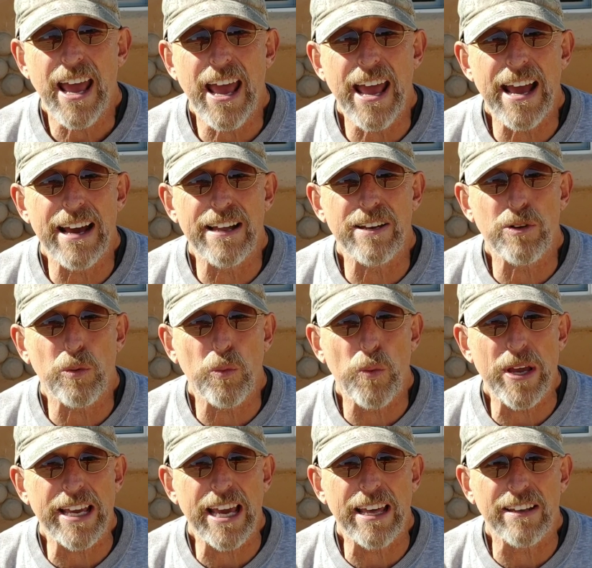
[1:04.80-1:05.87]
and
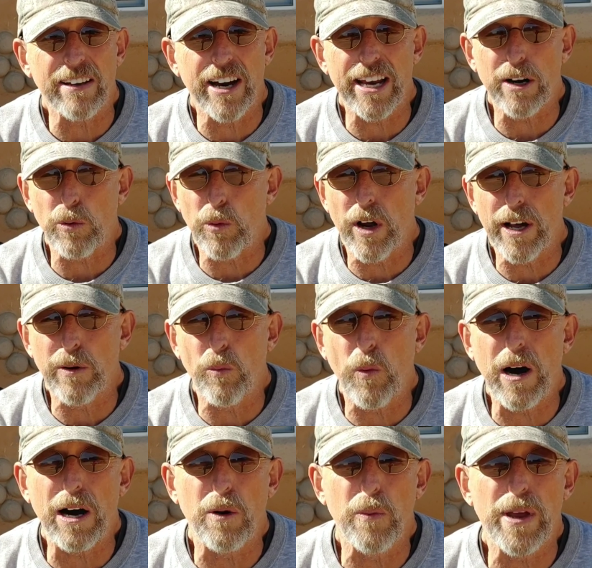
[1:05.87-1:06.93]
we can let it run
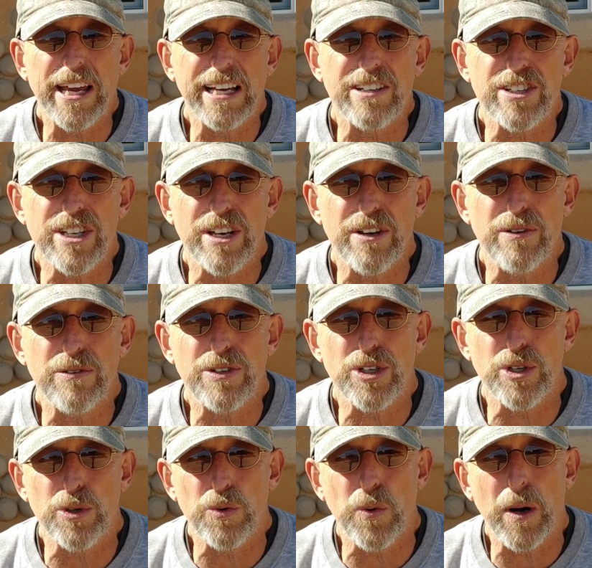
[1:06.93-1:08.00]
while we continue
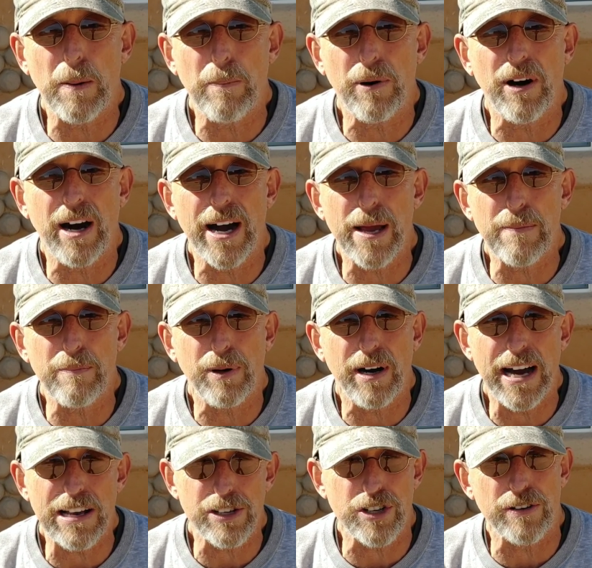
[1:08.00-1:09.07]
to apply
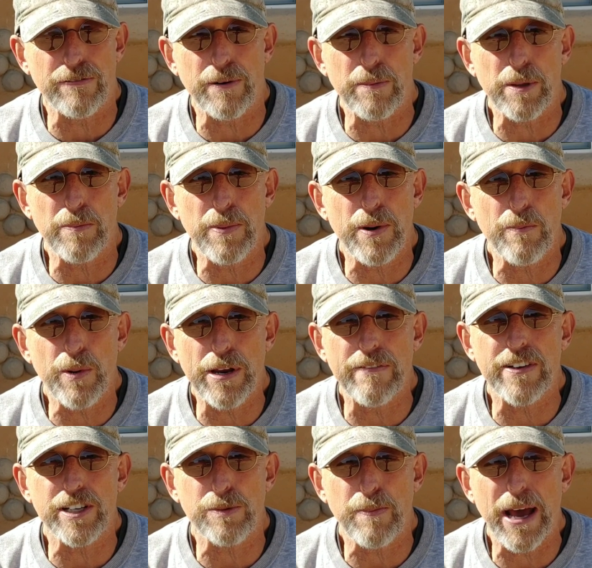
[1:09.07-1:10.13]
plaster from the
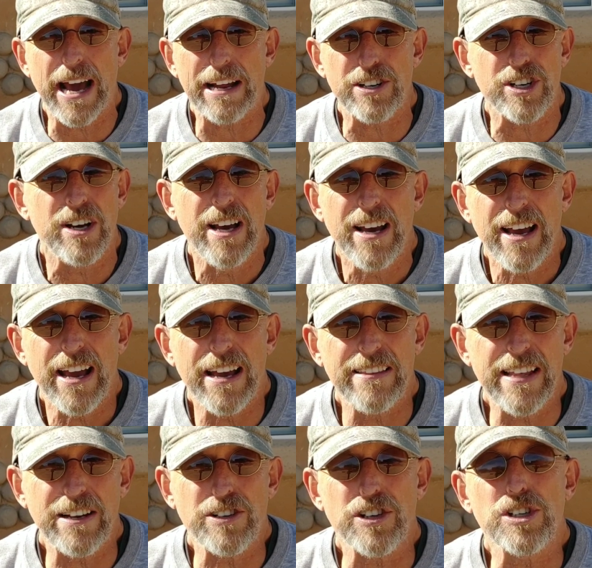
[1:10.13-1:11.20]
previous batch
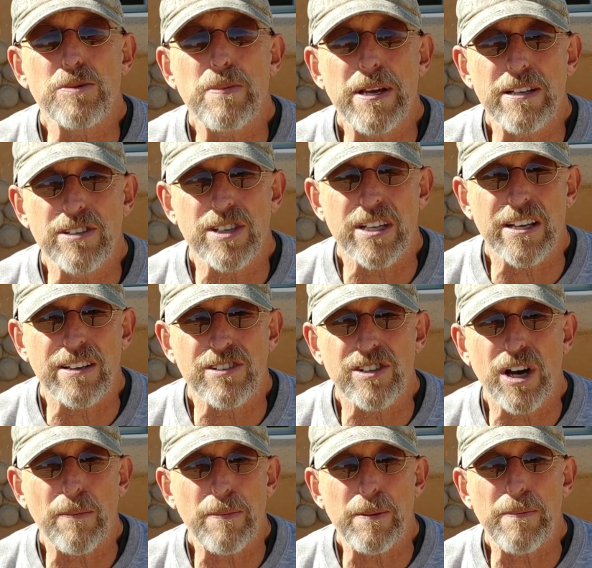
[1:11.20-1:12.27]
and that just speeds
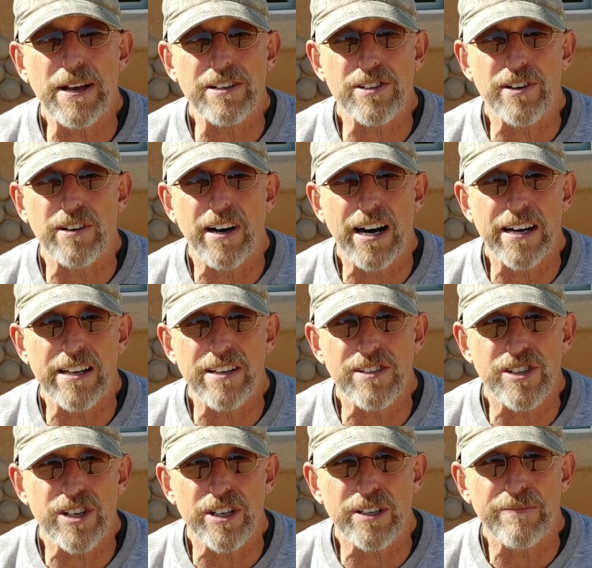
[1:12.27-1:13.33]
things up and makes it a lot
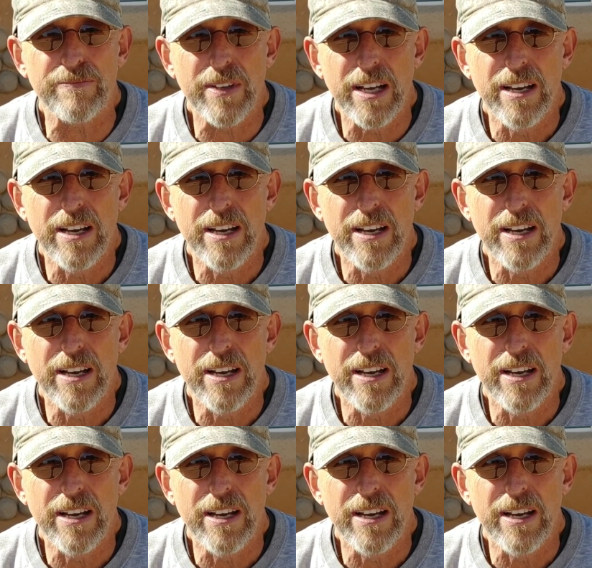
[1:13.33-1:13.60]
easier.